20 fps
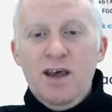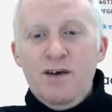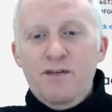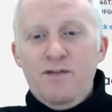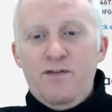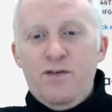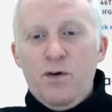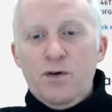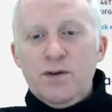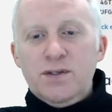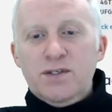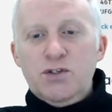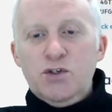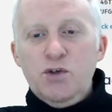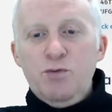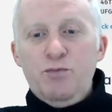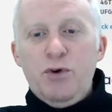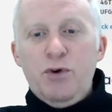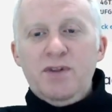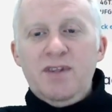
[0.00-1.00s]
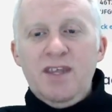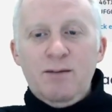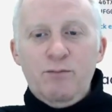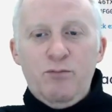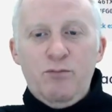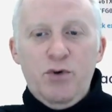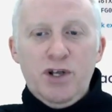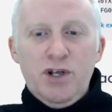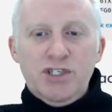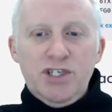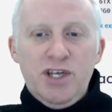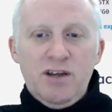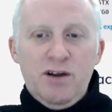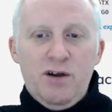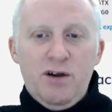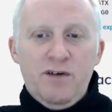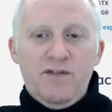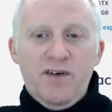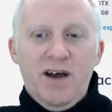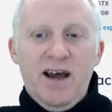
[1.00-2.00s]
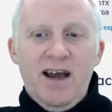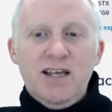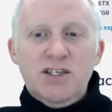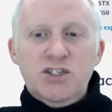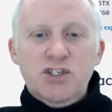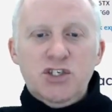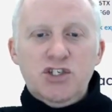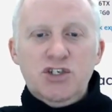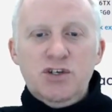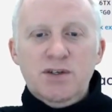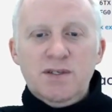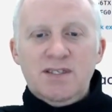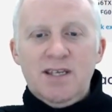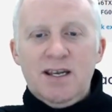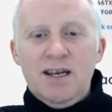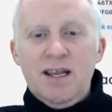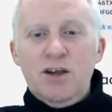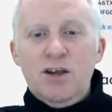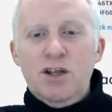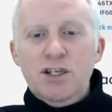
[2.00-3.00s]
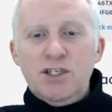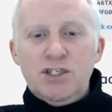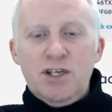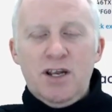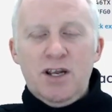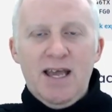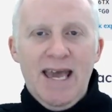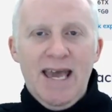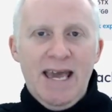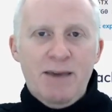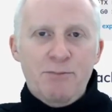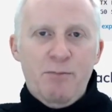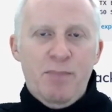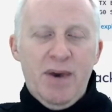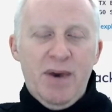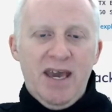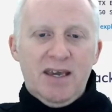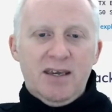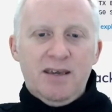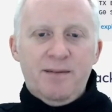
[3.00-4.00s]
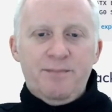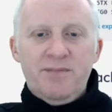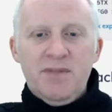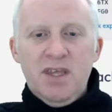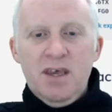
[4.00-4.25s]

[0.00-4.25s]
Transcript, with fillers: for supporting project of high social and ecological impact.